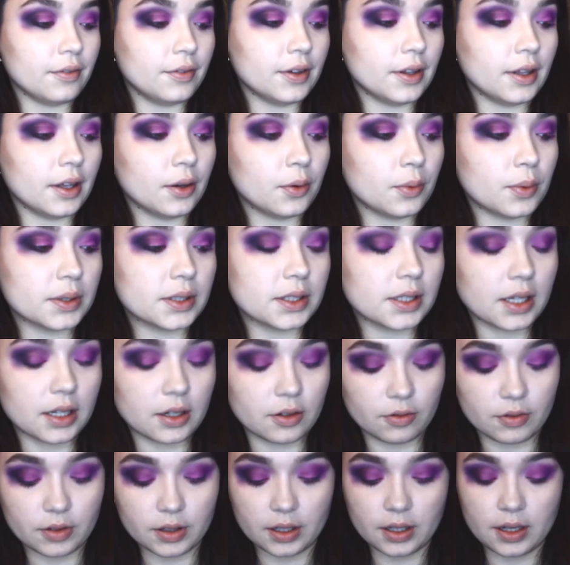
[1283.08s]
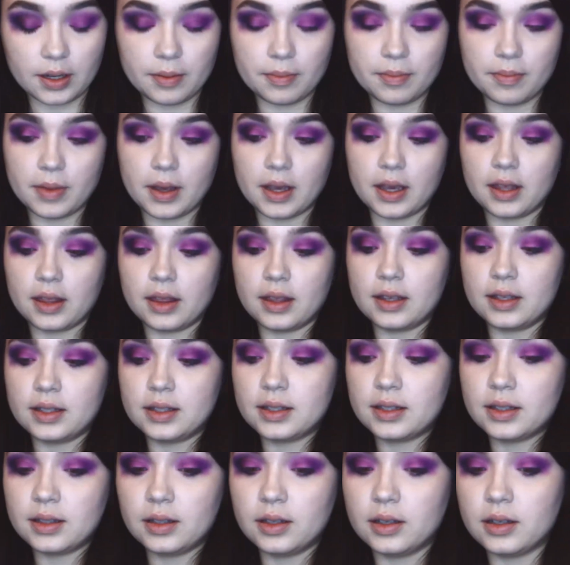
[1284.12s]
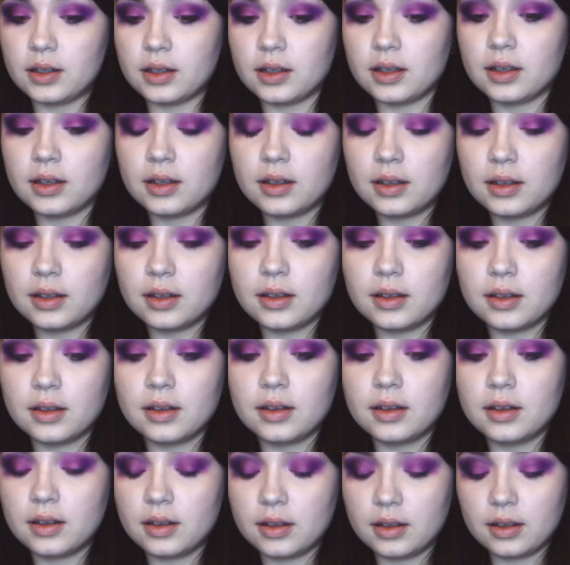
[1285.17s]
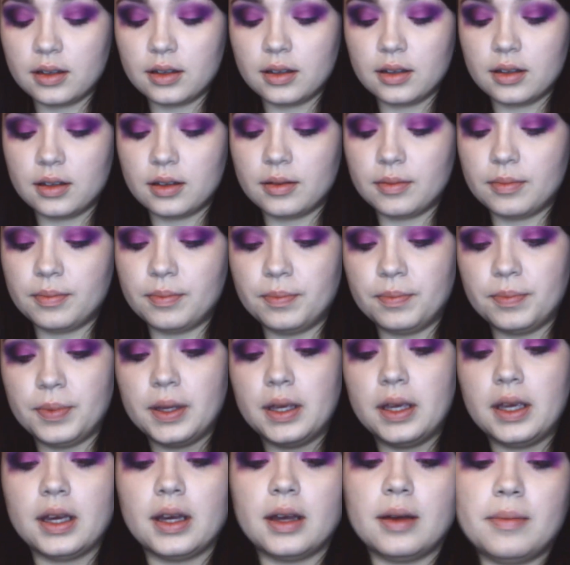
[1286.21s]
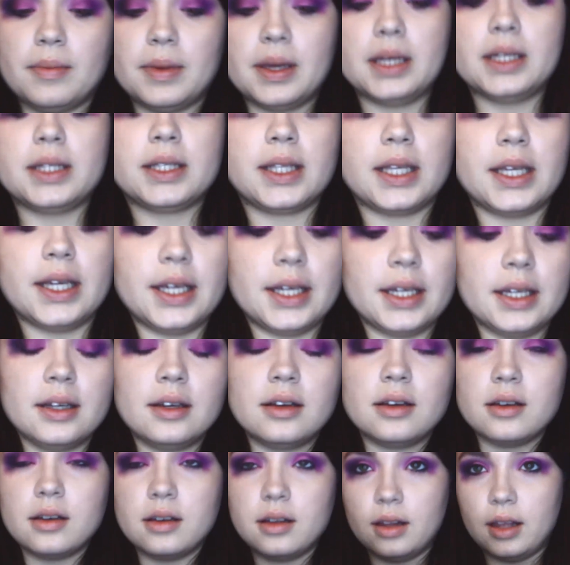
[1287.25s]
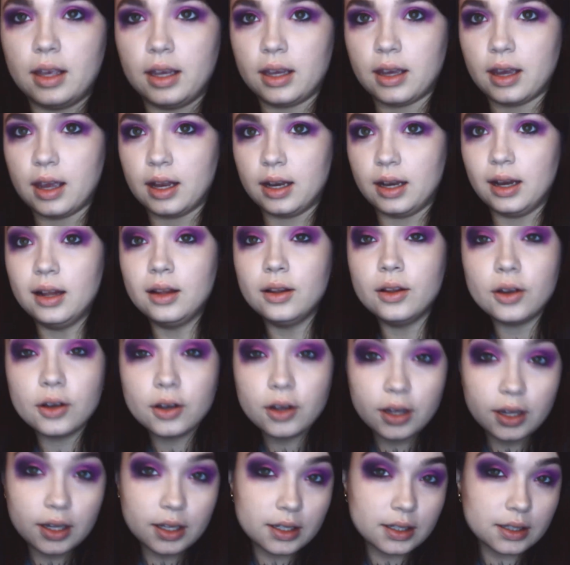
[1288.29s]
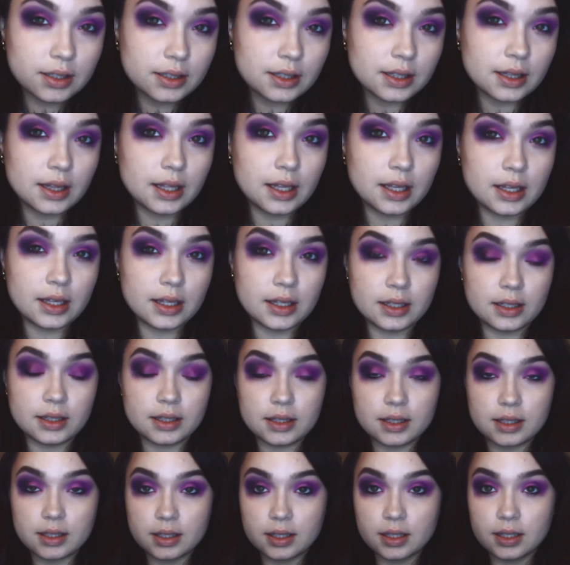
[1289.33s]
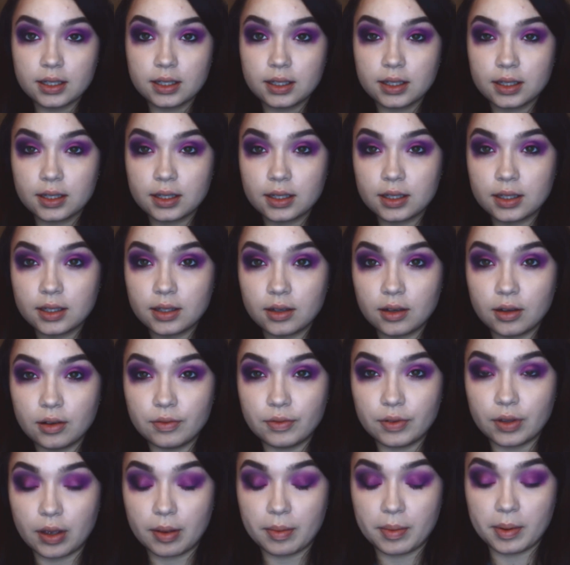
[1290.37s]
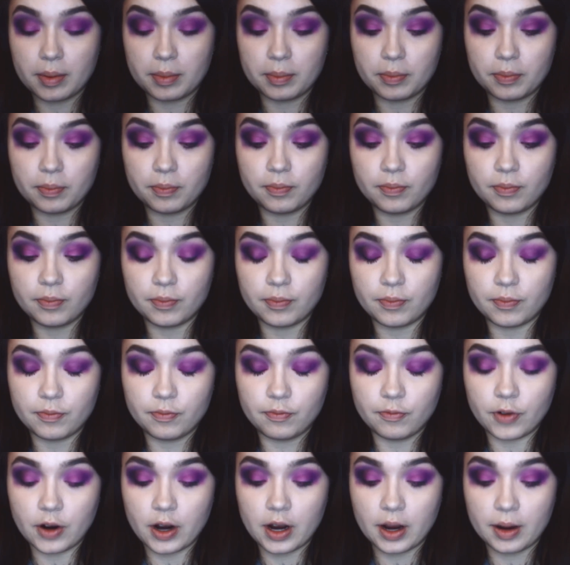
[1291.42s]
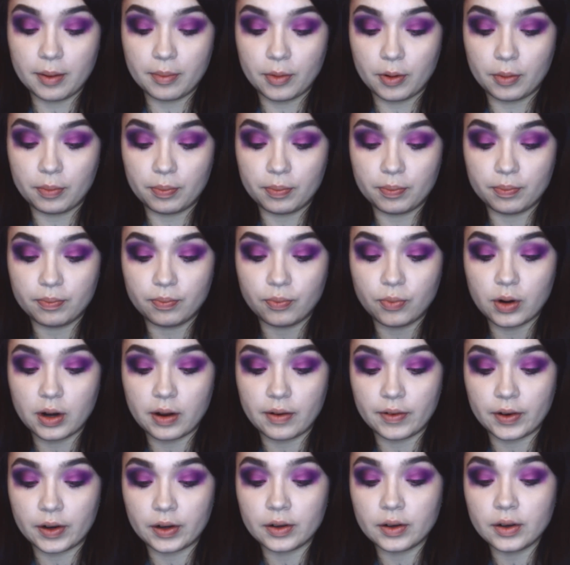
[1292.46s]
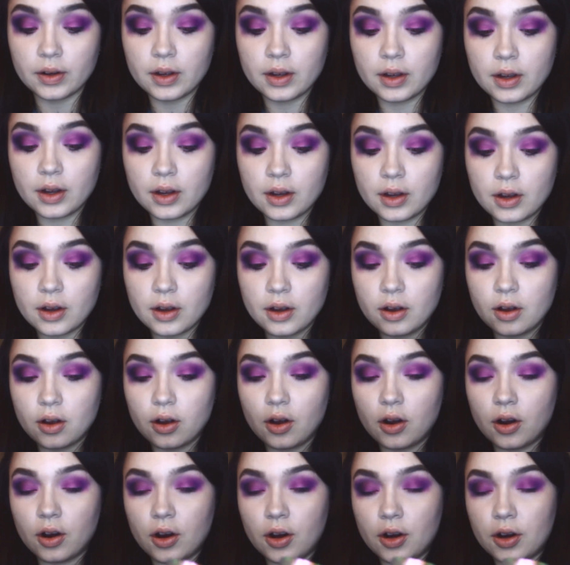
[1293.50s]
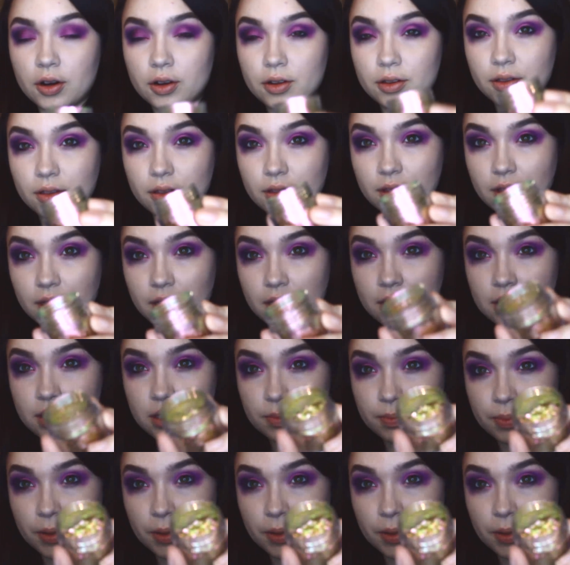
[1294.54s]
feel like what's going to really make this look be amazing, like any look, is these... Hopefully I'm in frame or whatever. Are these